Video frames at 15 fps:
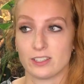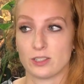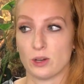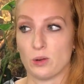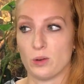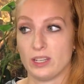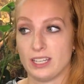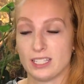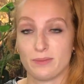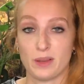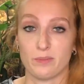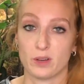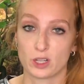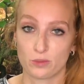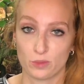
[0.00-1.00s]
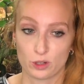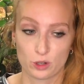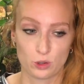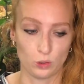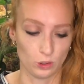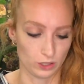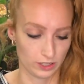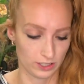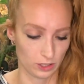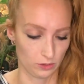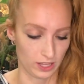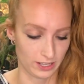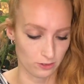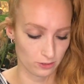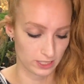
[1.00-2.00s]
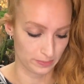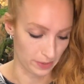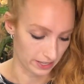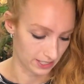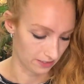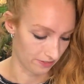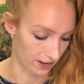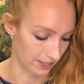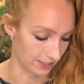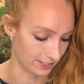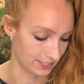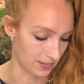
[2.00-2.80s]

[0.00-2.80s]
So it needs to be much cooler. So they don't specify the